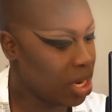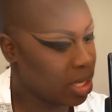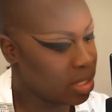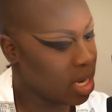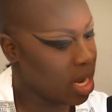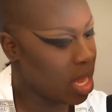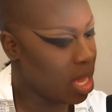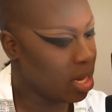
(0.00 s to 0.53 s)

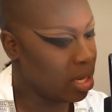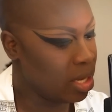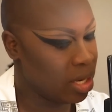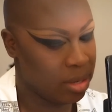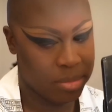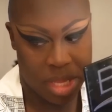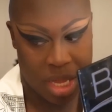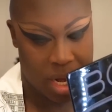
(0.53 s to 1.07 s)
it hot, honey.
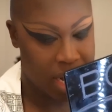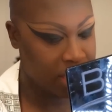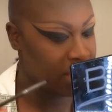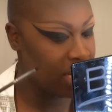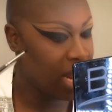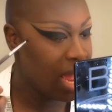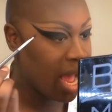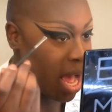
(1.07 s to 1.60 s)
Madonna likes
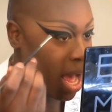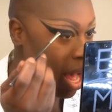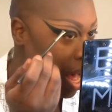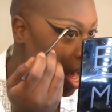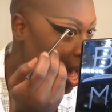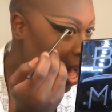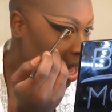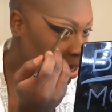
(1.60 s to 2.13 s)
it
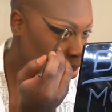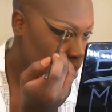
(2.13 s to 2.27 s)
hot.